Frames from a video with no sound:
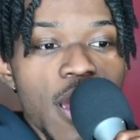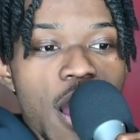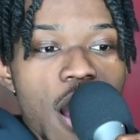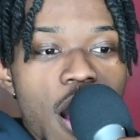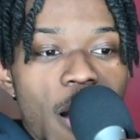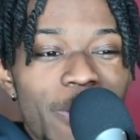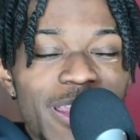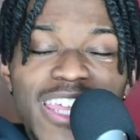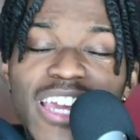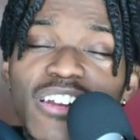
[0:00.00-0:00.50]

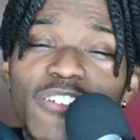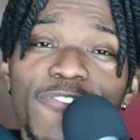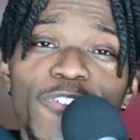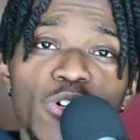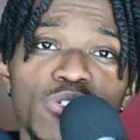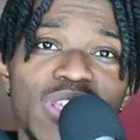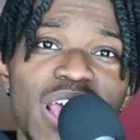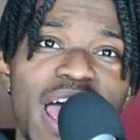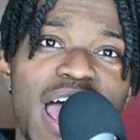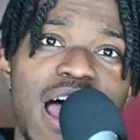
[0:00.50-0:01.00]
Um, I think in the
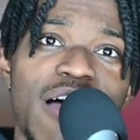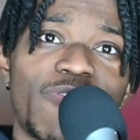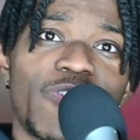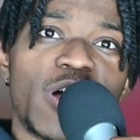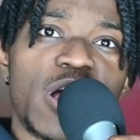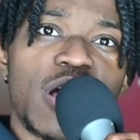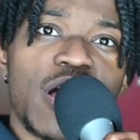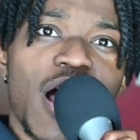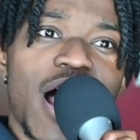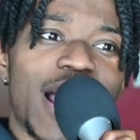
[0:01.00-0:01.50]
first half,
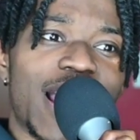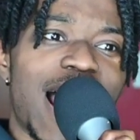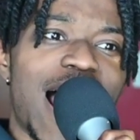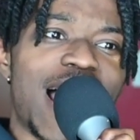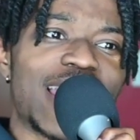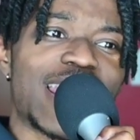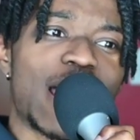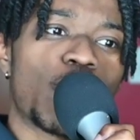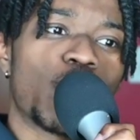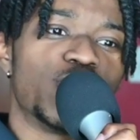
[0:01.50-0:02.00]
a guy
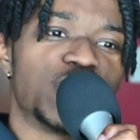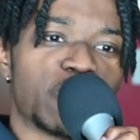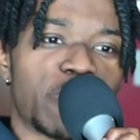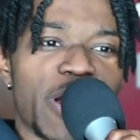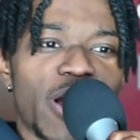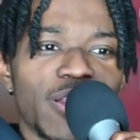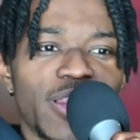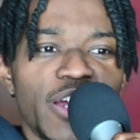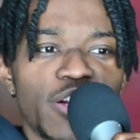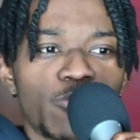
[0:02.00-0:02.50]
that was
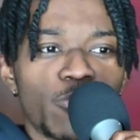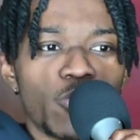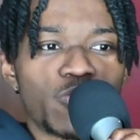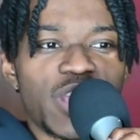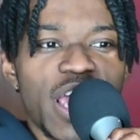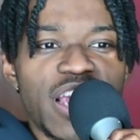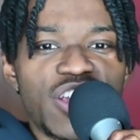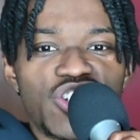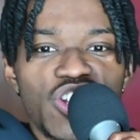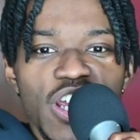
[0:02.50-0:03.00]
barely in a
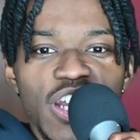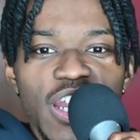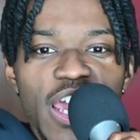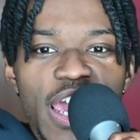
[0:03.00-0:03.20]
rotation